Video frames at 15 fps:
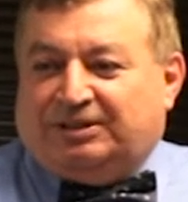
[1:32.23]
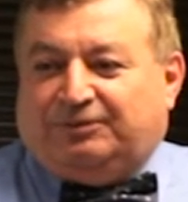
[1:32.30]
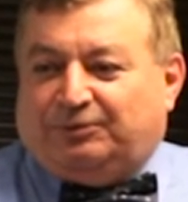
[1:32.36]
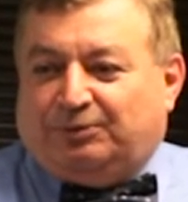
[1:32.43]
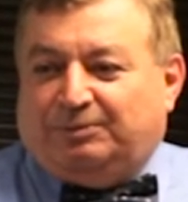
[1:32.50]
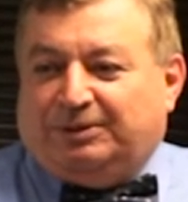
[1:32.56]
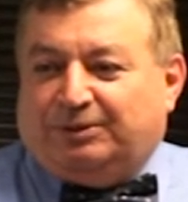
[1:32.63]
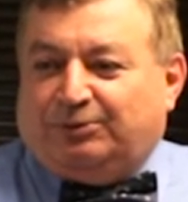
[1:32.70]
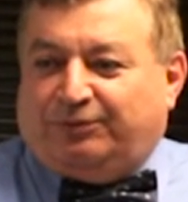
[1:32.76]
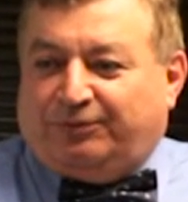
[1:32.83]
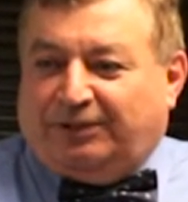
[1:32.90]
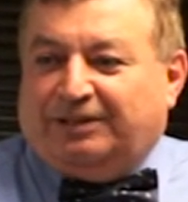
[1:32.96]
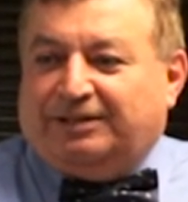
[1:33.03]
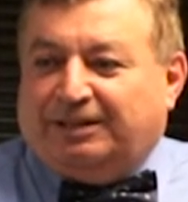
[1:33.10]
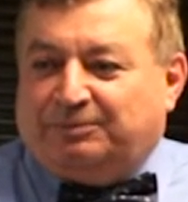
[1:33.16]
if too big to
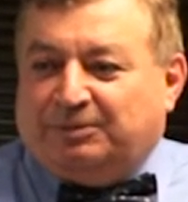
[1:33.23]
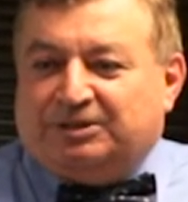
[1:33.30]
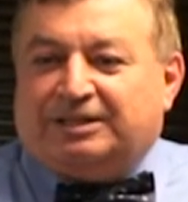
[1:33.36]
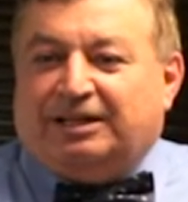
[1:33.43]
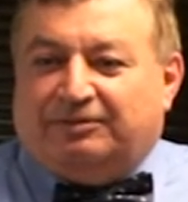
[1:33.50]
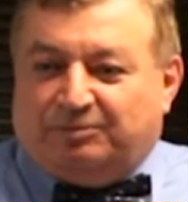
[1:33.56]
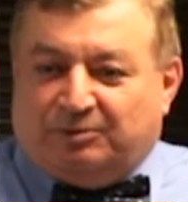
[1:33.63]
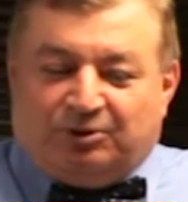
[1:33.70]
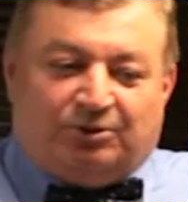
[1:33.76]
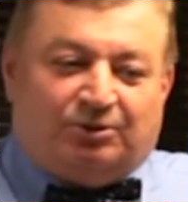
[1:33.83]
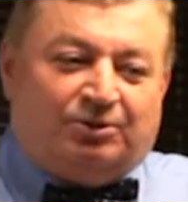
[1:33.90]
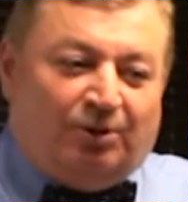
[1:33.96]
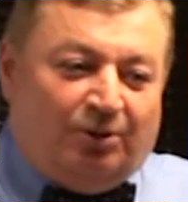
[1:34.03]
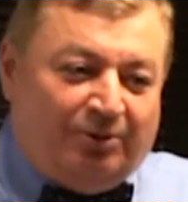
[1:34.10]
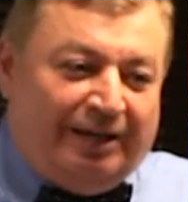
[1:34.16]
fail, that means government
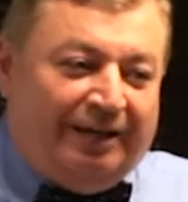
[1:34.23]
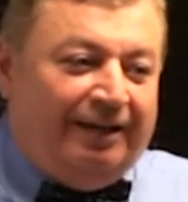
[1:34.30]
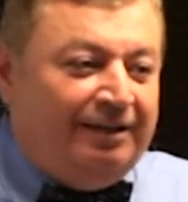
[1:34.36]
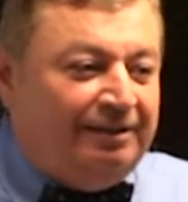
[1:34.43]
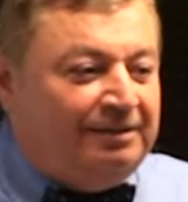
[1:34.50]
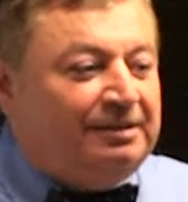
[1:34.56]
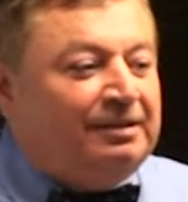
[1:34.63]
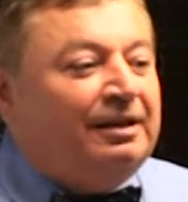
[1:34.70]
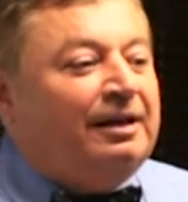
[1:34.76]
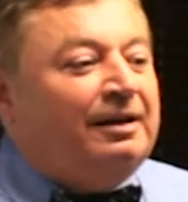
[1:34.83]
should go and